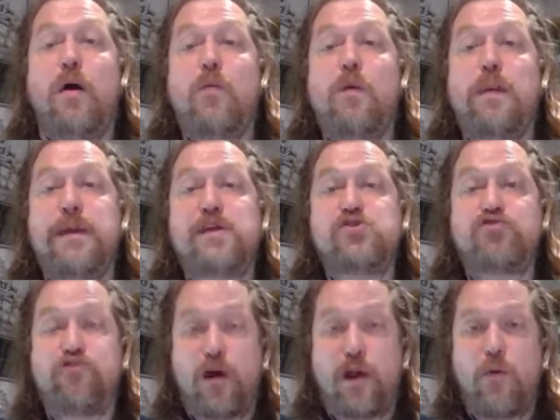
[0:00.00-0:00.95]
We've been
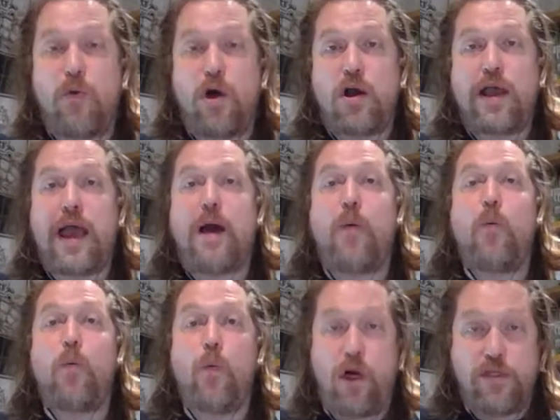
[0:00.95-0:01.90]
trying to work
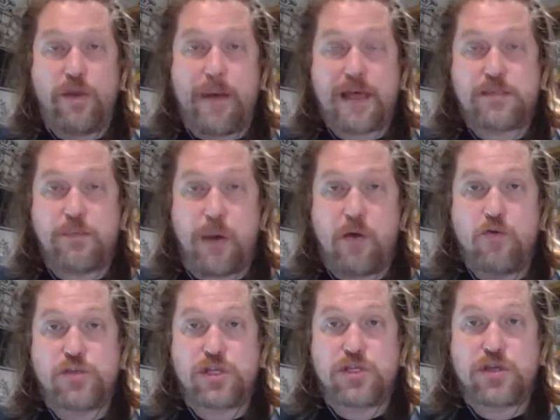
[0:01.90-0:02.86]
out what the best
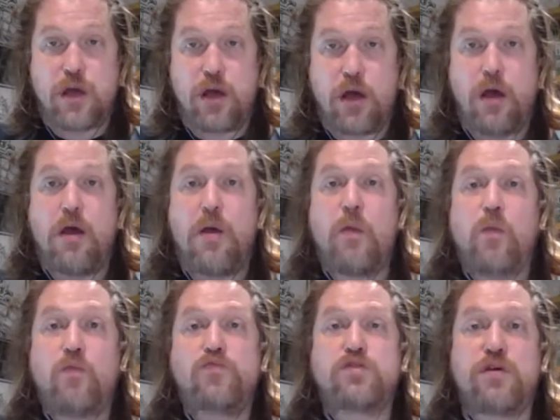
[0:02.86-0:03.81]
poses are
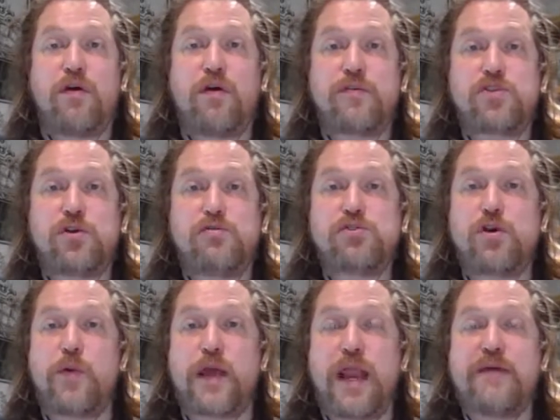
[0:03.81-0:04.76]
to
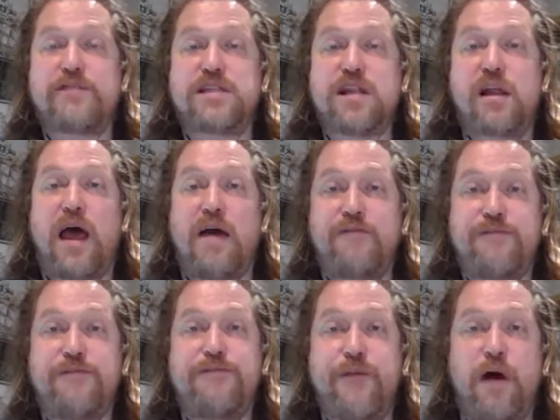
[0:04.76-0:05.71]
so we can still have
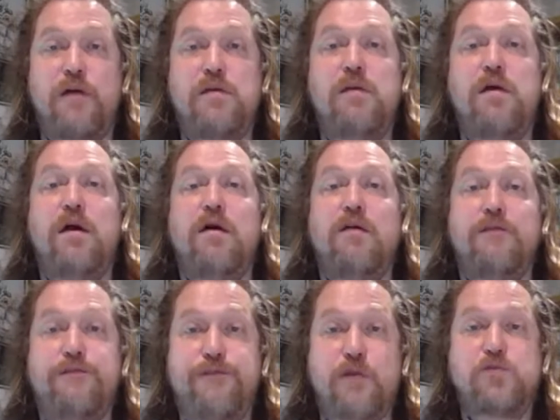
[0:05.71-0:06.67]
fun
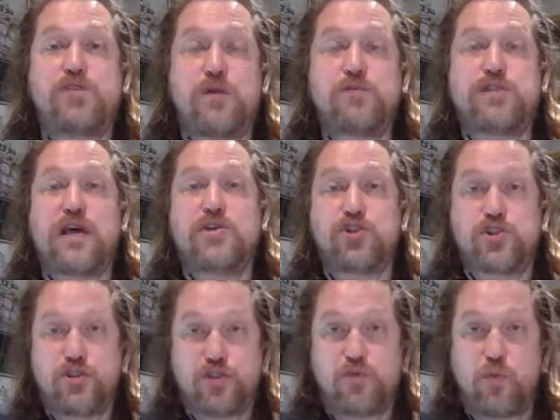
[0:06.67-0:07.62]
photo
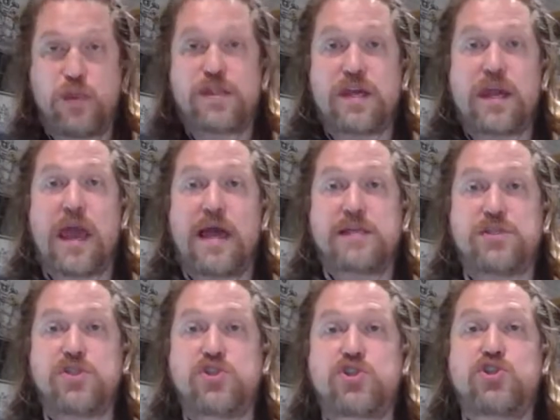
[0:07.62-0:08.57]
sessions with the
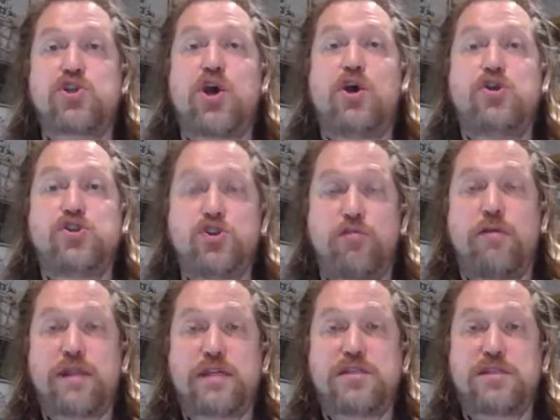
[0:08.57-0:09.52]
guests
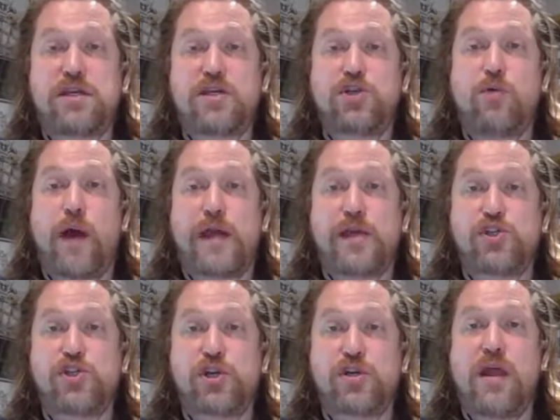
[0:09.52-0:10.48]
during this
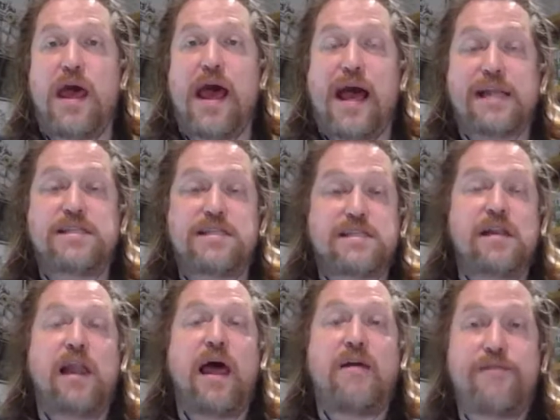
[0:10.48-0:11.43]
situation, and to
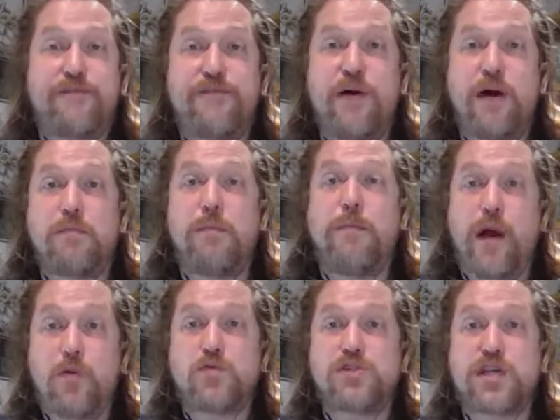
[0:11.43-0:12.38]
still have fun
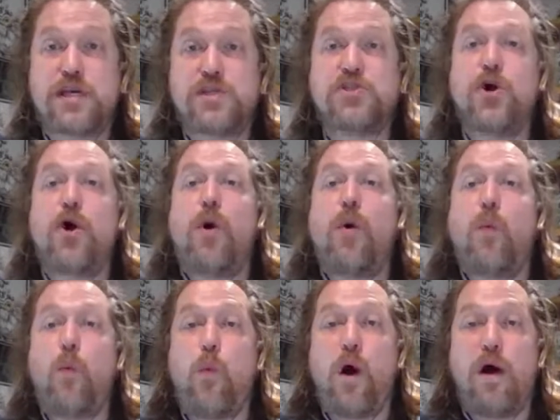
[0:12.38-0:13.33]
poses
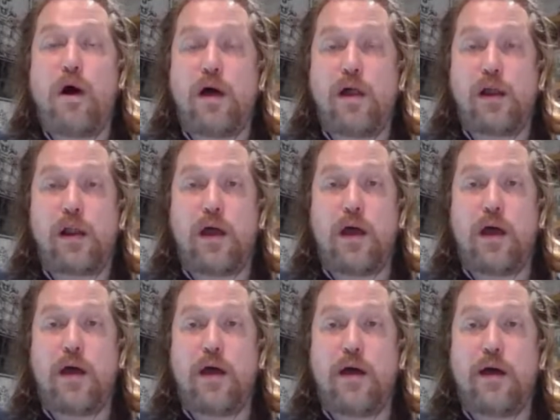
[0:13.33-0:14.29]
while
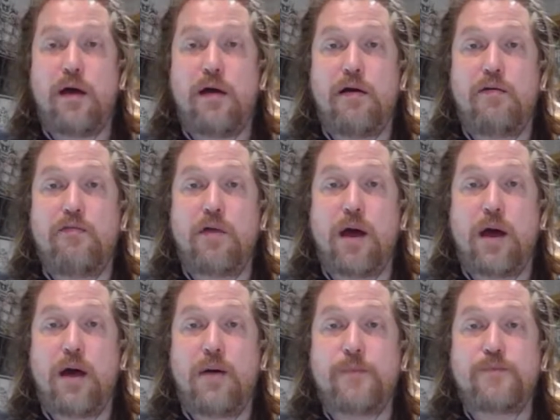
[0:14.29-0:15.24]

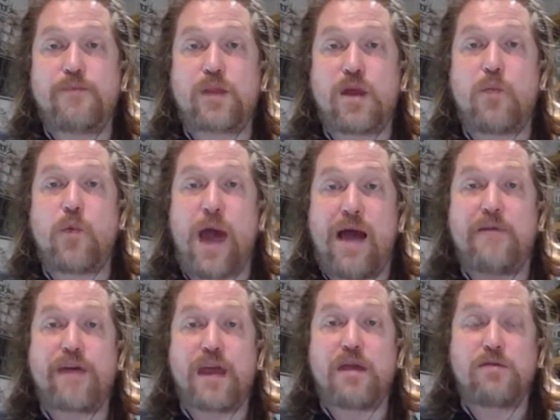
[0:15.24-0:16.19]
we're
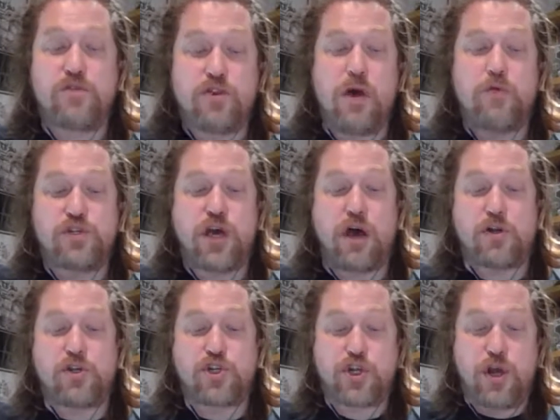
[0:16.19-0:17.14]
having no
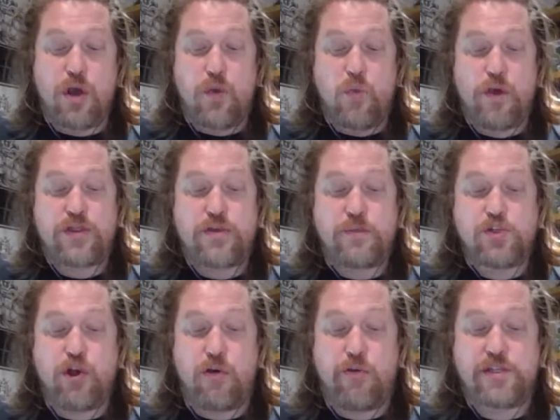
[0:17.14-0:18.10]
touch with the
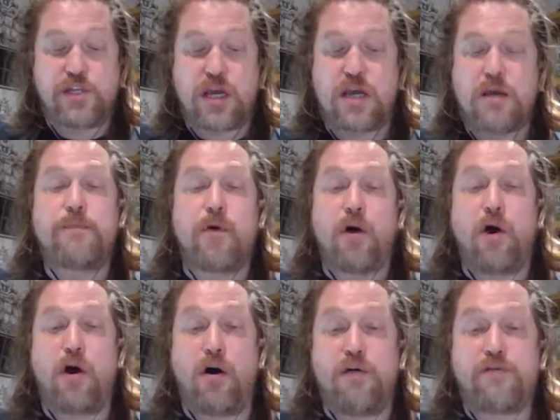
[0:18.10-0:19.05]
majority
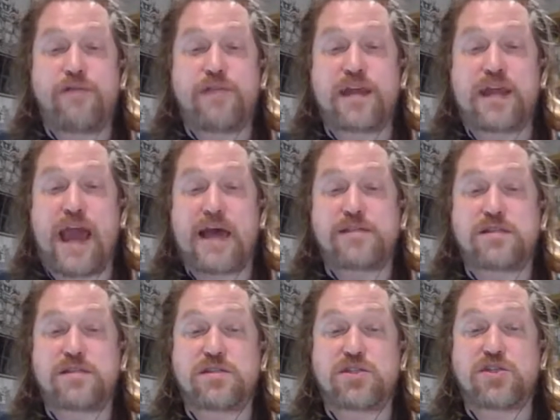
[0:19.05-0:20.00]
of the
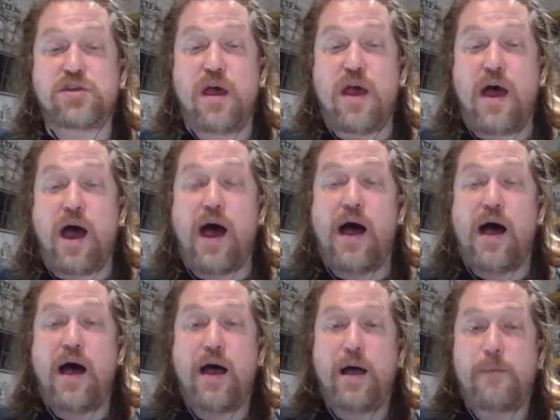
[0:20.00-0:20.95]
guests.
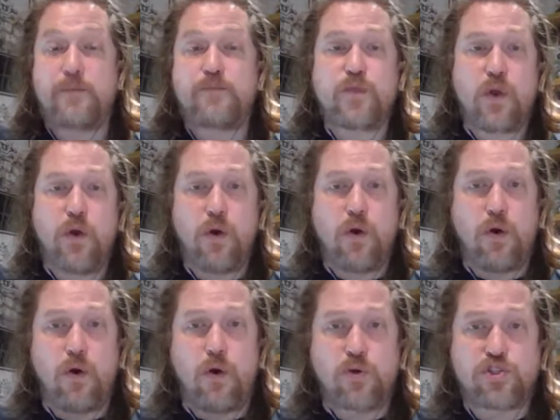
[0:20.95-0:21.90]

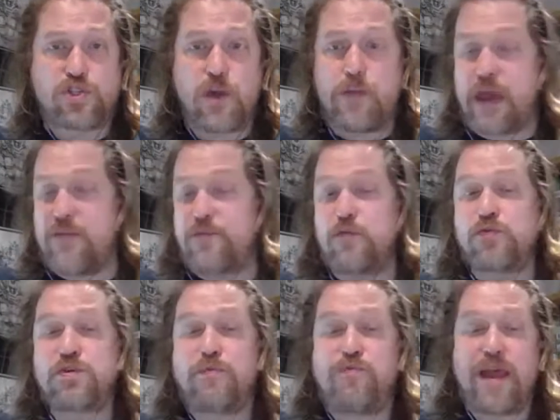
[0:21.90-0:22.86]
Also, if you
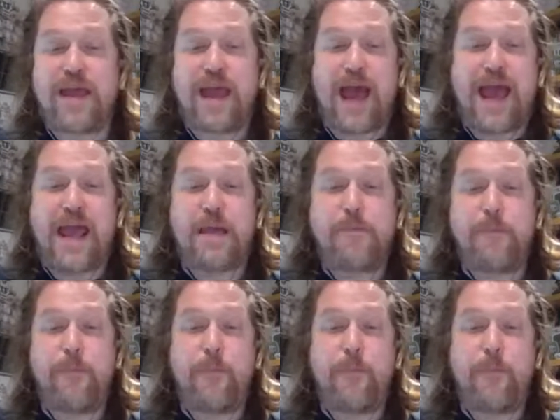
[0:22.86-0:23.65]
were to bring a